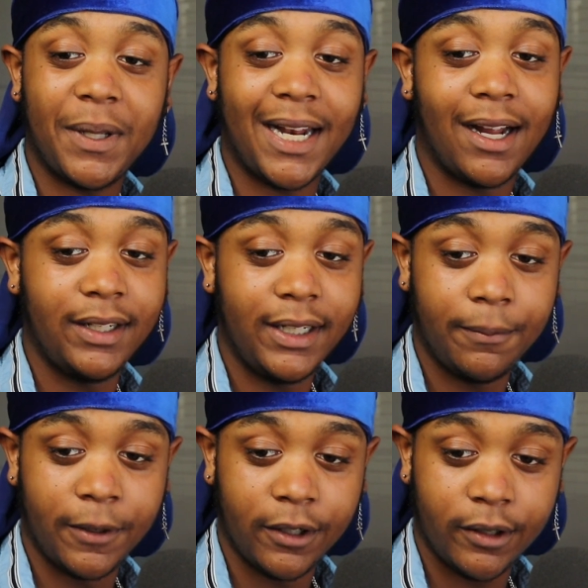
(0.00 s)
and I
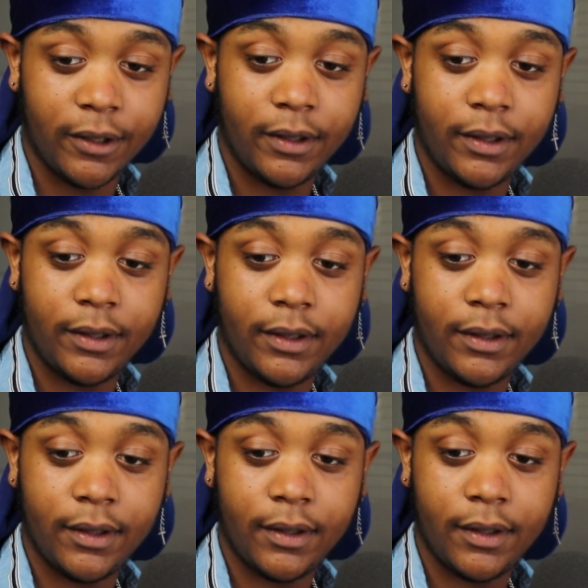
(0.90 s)
DM'd her.
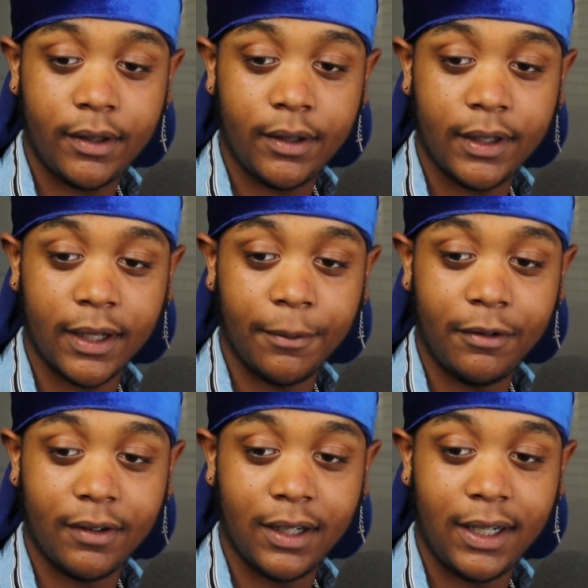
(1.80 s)
Now let me
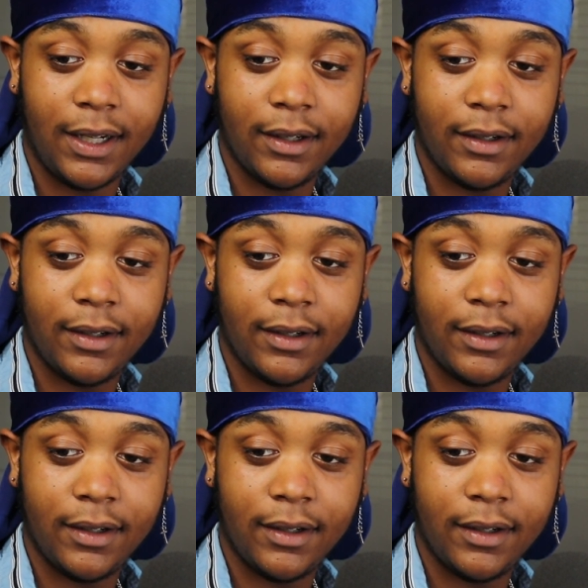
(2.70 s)
find that.